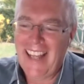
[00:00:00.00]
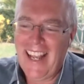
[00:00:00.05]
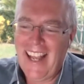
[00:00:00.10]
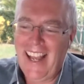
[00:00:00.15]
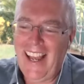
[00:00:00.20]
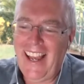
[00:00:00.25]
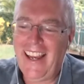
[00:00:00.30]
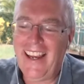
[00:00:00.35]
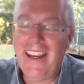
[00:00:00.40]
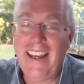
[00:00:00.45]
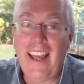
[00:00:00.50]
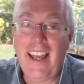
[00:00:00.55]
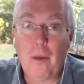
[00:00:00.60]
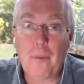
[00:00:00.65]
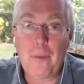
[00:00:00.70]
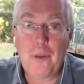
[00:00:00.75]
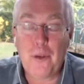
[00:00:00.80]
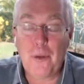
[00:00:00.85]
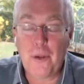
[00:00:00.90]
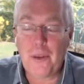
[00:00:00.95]
Yeah. It
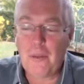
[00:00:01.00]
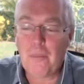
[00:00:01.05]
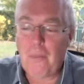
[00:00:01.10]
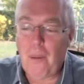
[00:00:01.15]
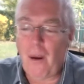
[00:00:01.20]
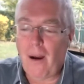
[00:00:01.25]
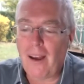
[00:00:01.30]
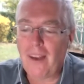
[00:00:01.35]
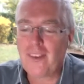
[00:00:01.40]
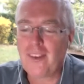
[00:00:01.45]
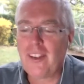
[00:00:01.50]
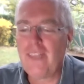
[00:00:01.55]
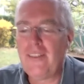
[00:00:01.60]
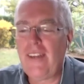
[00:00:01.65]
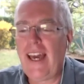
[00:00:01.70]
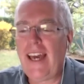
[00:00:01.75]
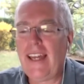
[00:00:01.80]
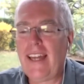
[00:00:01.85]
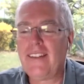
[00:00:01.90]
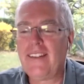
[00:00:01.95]
helps you with a positive
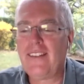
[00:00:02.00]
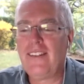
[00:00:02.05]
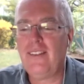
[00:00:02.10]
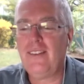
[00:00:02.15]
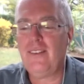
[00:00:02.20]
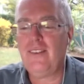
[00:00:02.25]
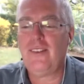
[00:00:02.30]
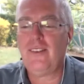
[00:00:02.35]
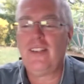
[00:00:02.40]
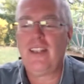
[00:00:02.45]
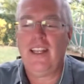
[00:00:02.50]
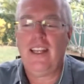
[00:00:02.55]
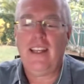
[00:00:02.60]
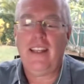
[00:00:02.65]
attitude.